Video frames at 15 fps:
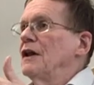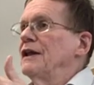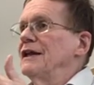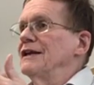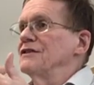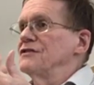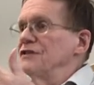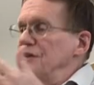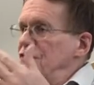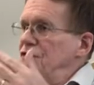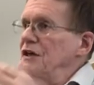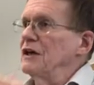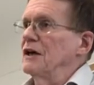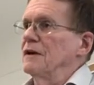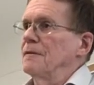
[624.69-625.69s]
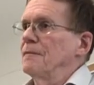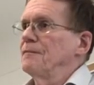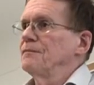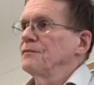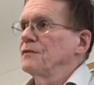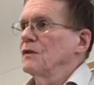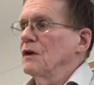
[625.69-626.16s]
is the sin.
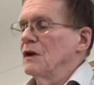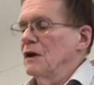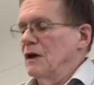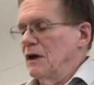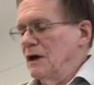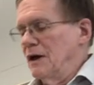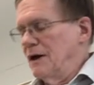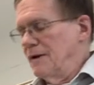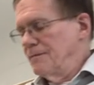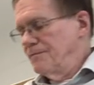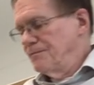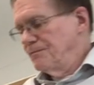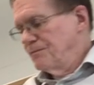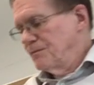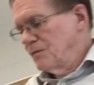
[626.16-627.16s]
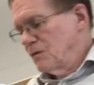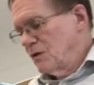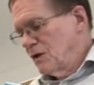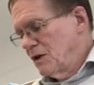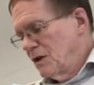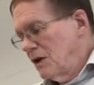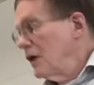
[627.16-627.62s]
Um,
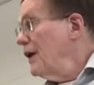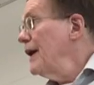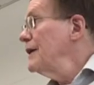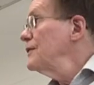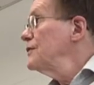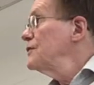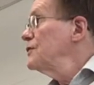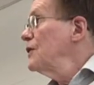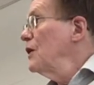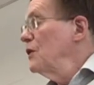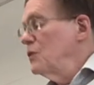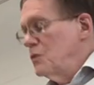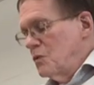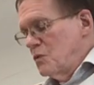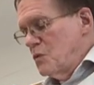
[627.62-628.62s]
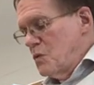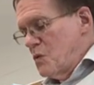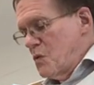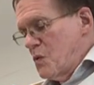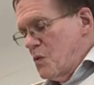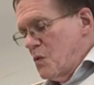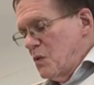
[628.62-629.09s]
all right, so
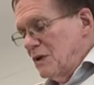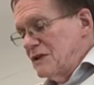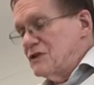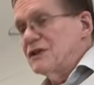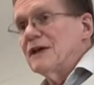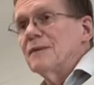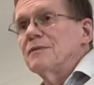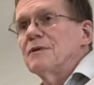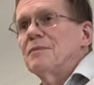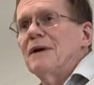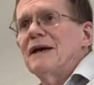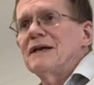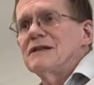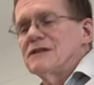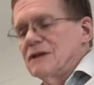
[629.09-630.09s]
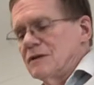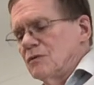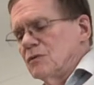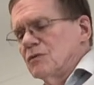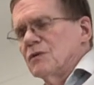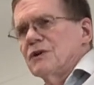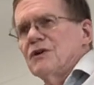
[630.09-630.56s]
let's skip the page.
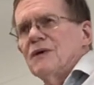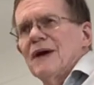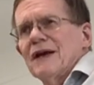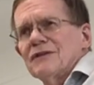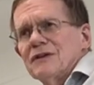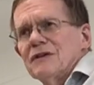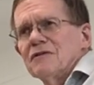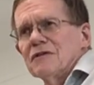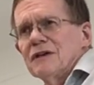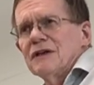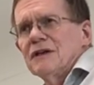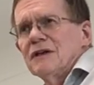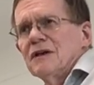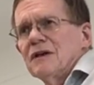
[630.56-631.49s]
And were you asking to read?